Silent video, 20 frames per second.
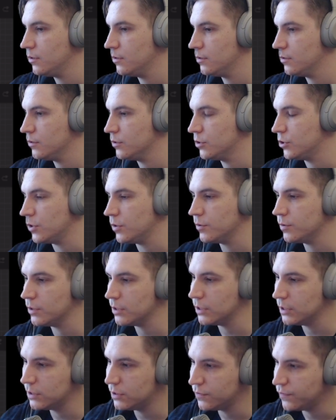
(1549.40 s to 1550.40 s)
So
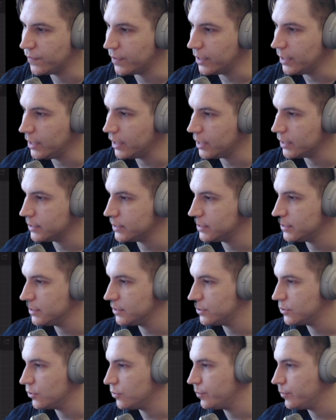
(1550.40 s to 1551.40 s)
it's funny, I see
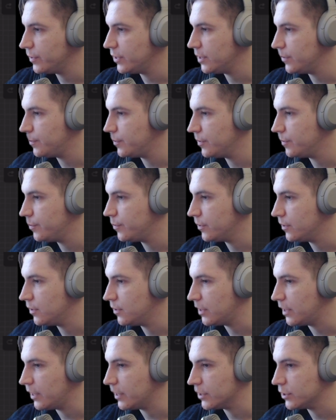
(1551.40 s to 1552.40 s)
so many people
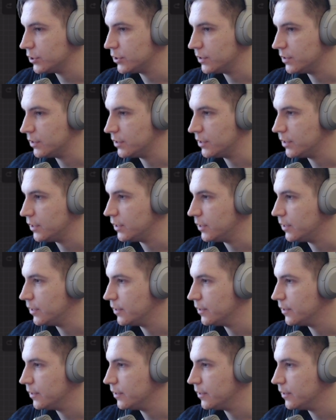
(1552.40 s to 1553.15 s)
actually